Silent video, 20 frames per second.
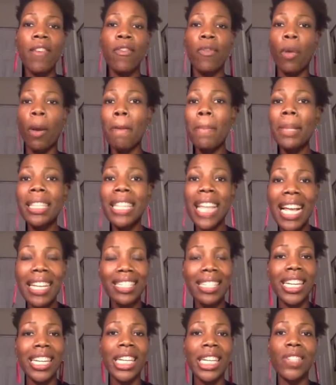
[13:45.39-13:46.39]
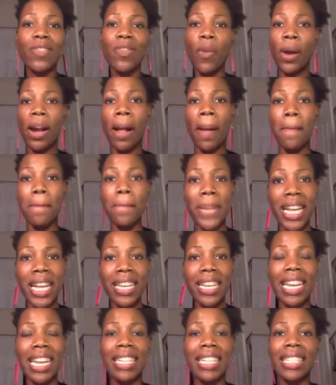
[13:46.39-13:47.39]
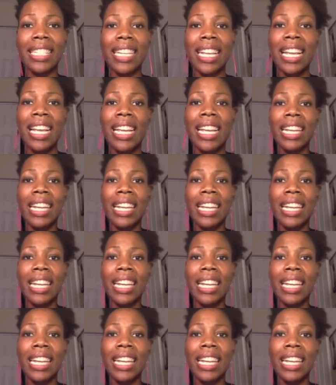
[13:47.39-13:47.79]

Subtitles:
for blessings, for abundance.